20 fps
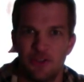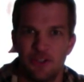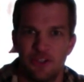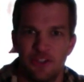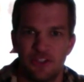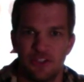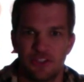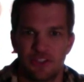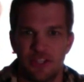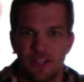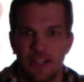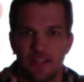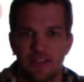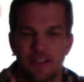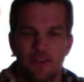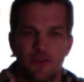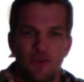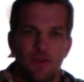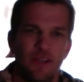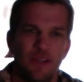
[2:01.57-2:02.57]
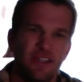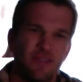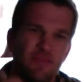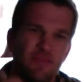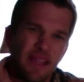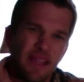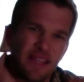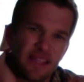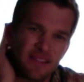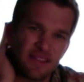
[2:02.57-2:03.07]
You just take the coin and
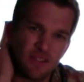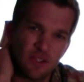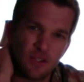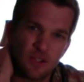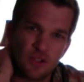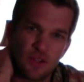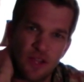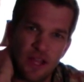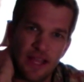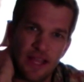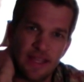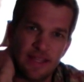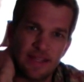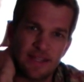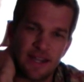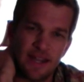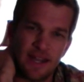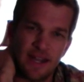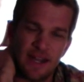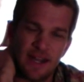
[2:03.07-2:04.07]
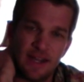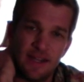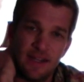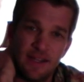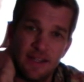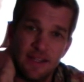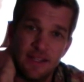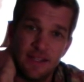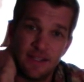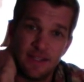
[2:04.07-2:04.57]
it look like that
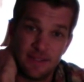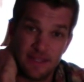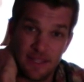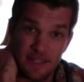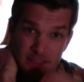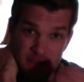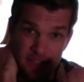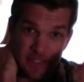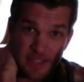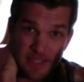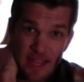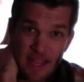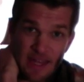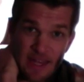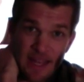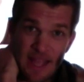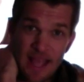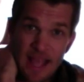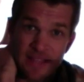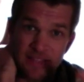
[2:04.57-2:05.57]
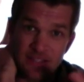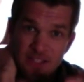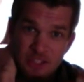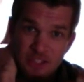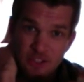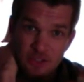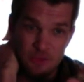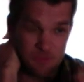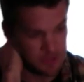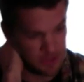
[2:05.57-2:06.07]
this hand has it,
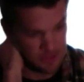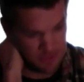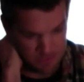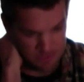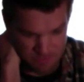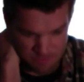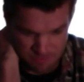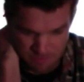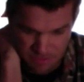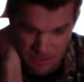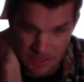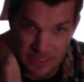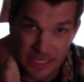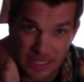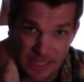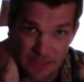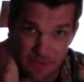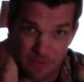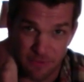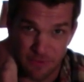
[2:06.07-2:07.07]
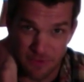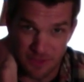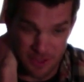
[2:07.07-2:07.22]
and you believe.